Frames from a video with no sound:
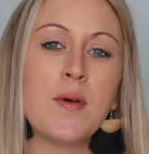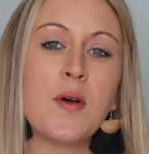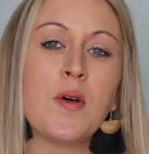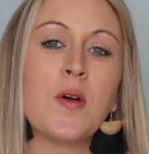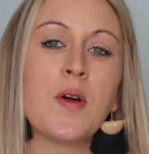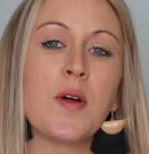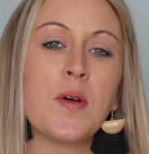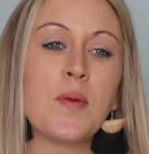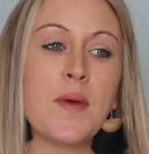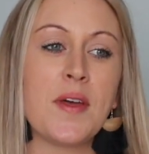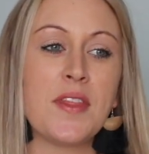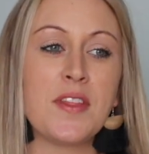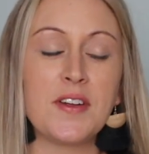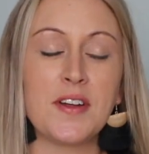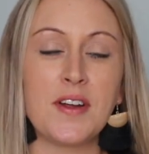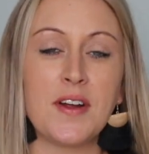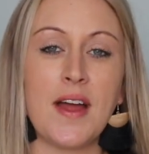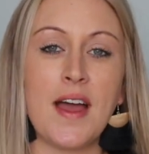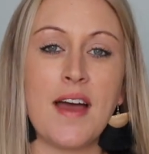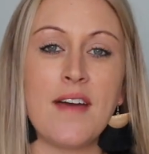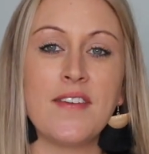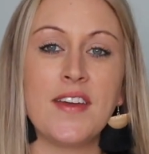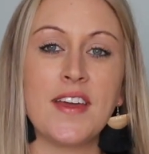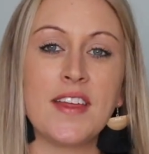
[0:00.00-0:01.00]
or whether
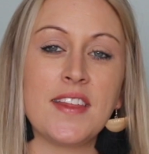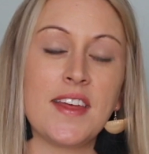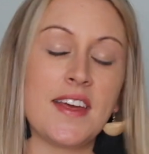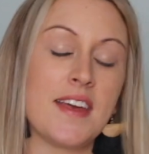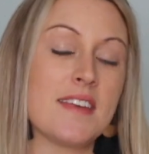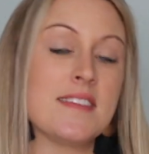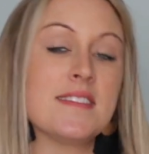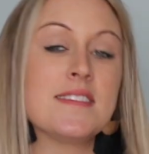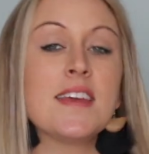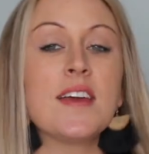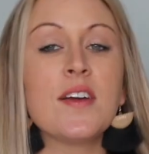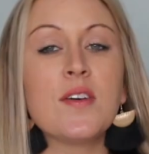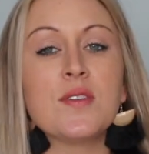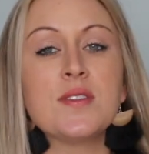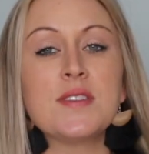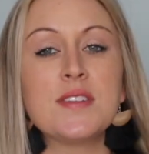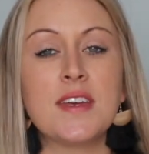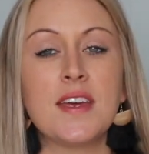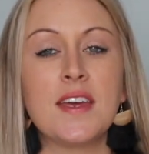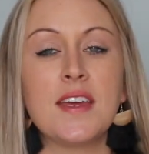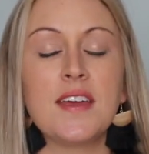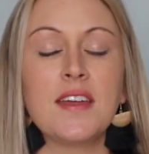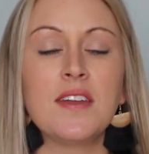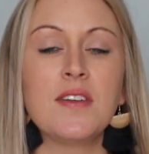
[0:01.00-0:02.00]
you're having like a
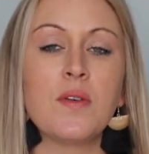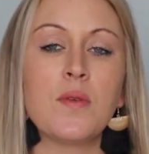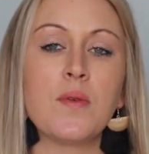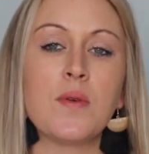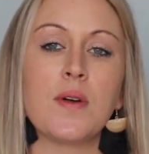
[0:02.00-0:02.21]
singleton